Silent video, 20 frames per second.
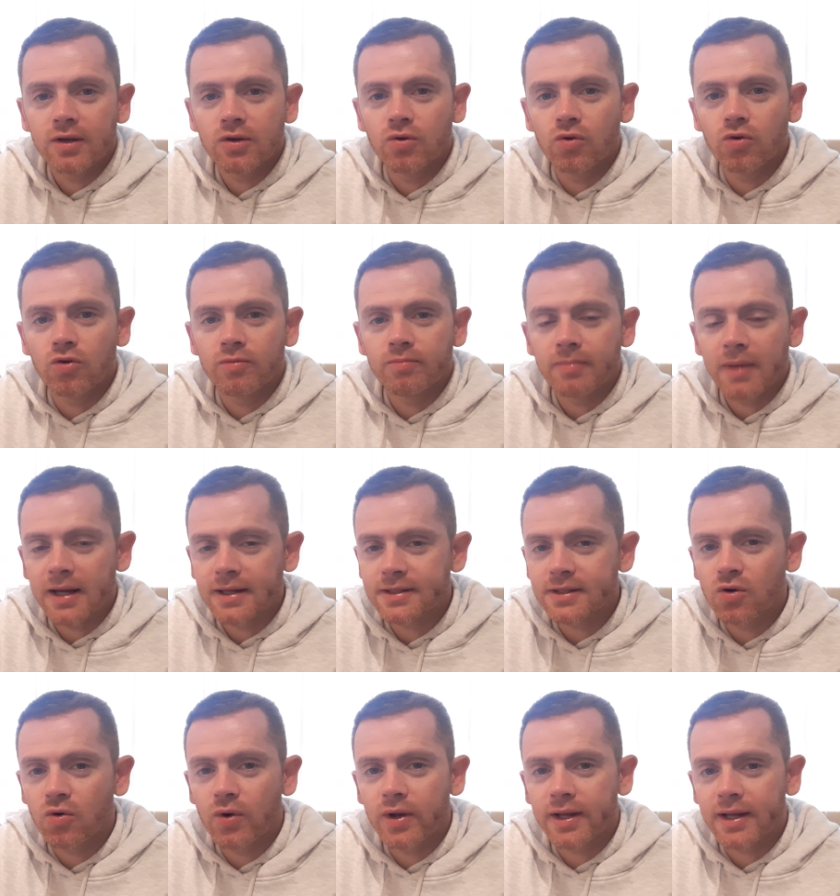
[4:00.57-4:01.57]
good
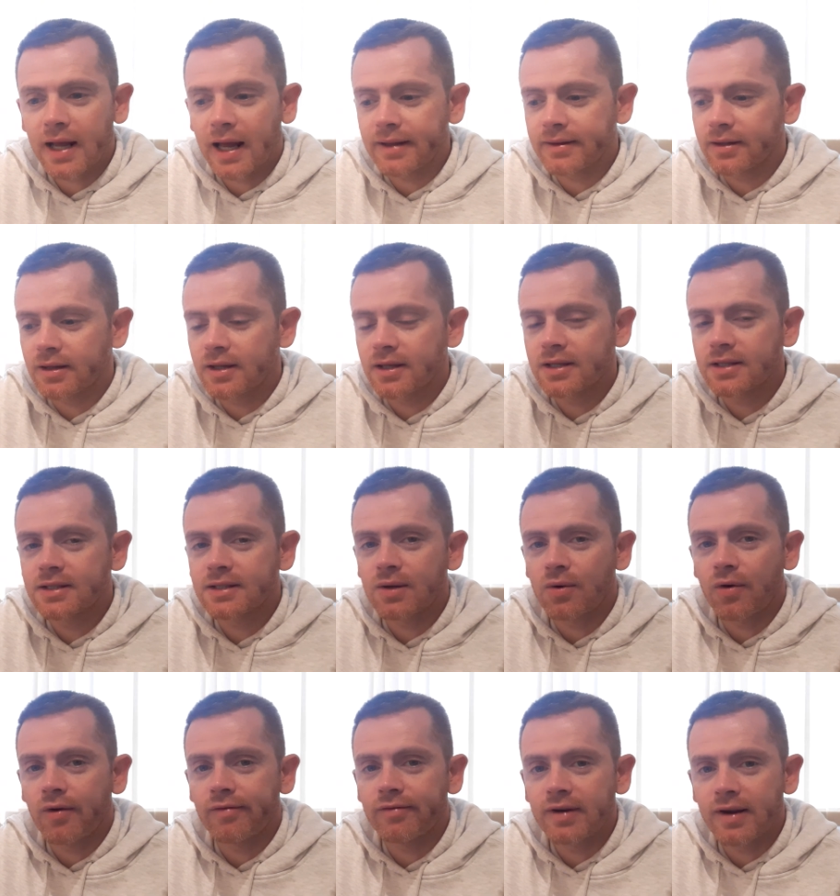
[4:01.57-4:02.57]
Mass-going Catholics, they
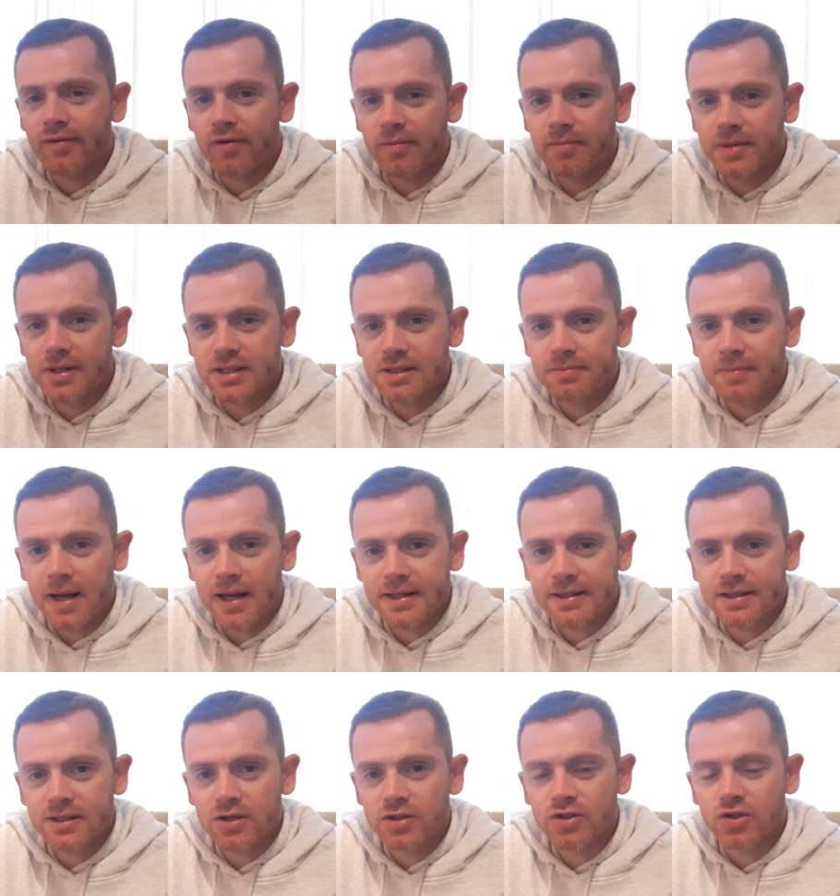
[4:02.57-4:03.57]
would have never missed
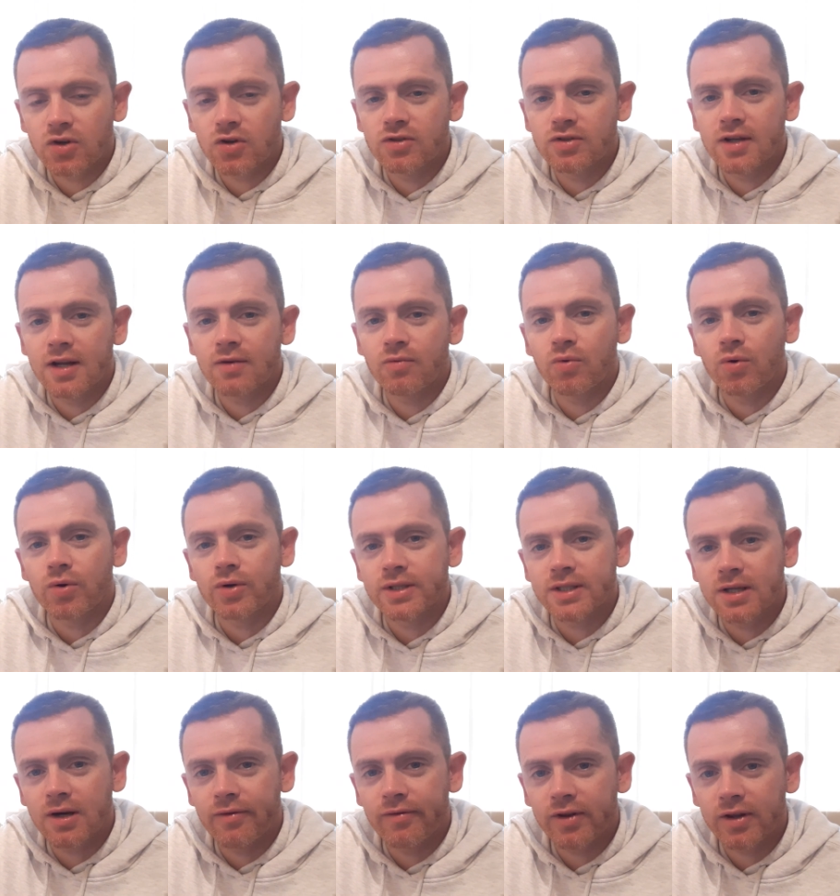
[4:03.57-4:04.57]
Mass on a Sunday, we were
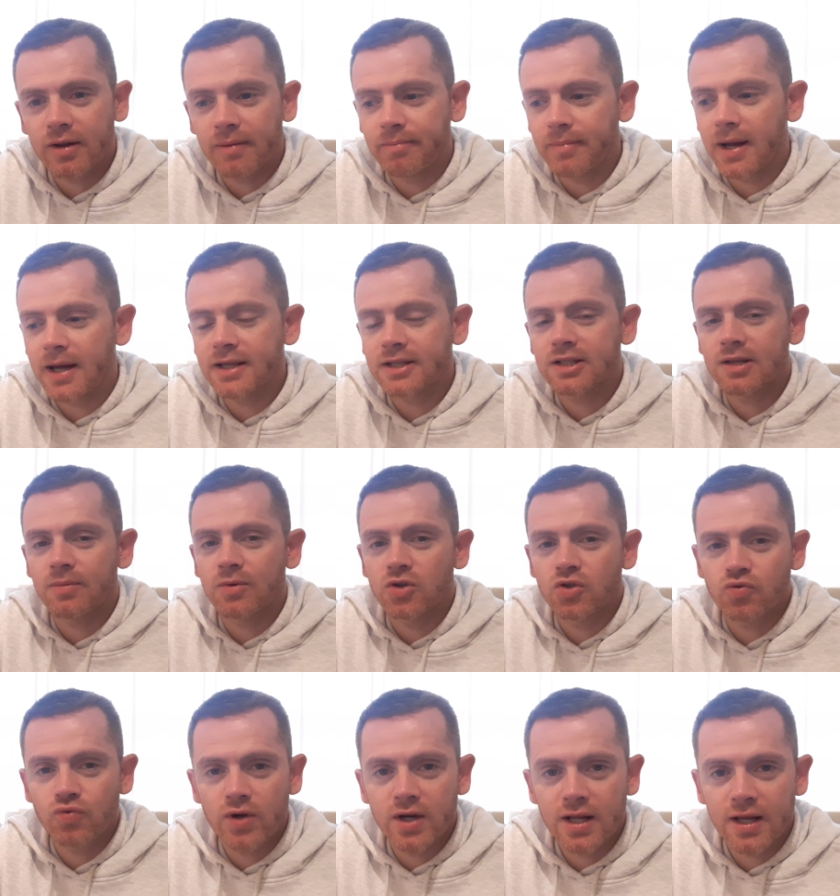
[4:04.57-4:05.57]
serving at Mass, I
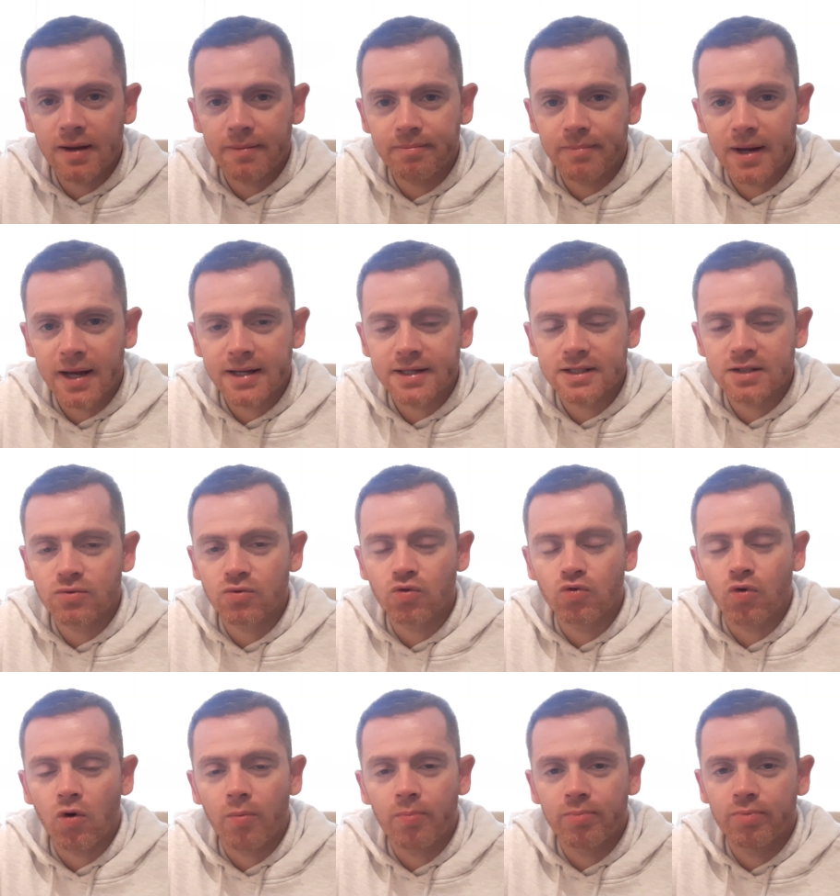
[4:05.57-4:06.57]
was reading at Mass,
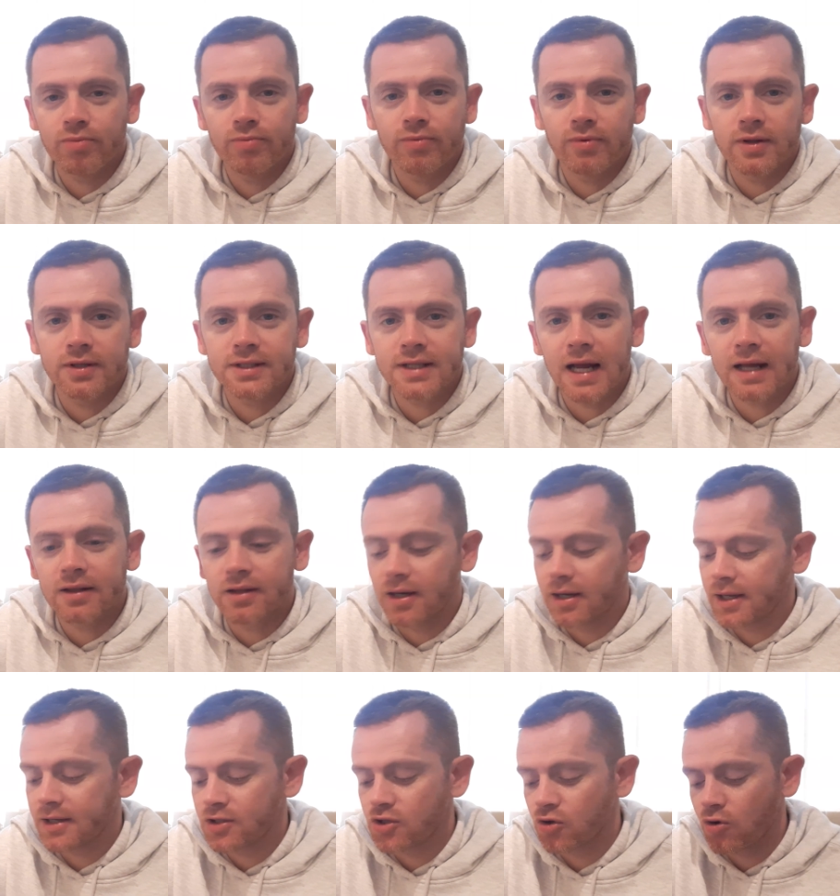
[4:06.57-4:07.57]
grew up as
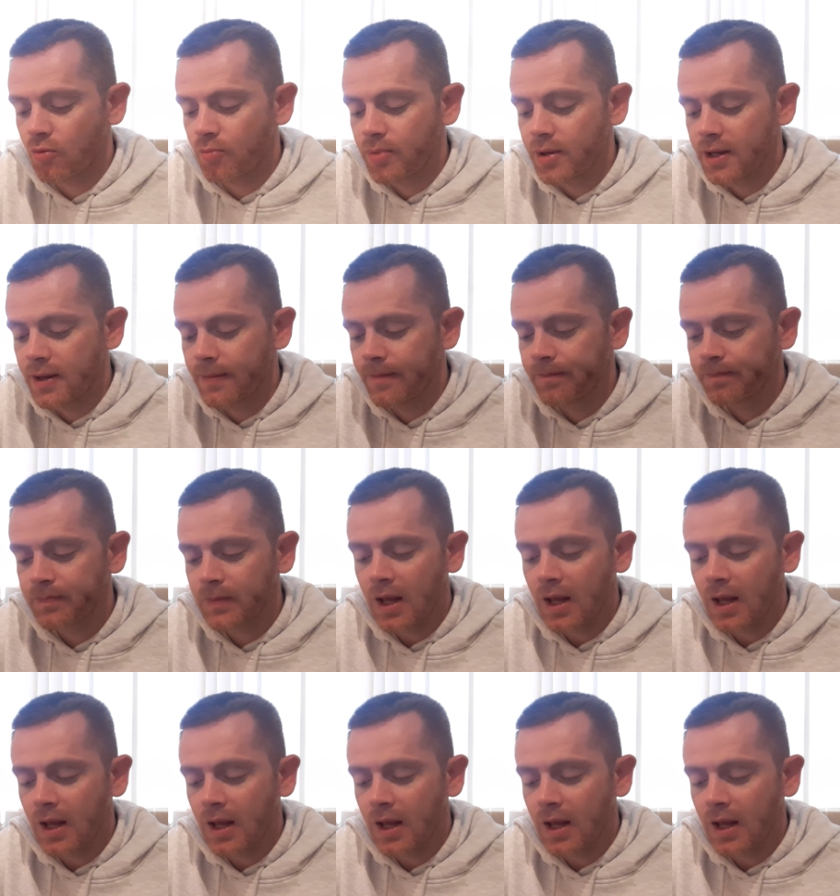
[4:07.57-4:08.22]
Catholic as you could be.